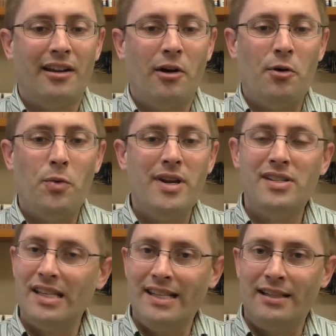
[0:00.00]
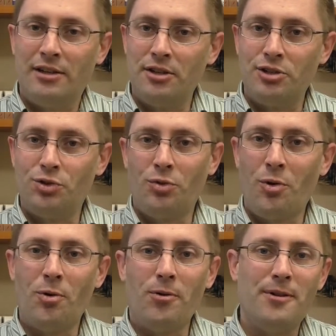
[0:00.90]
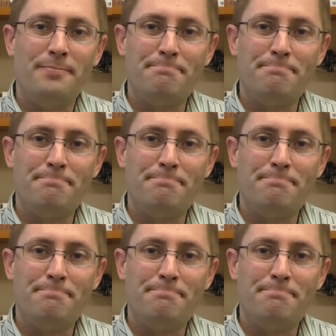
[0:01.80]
always in control.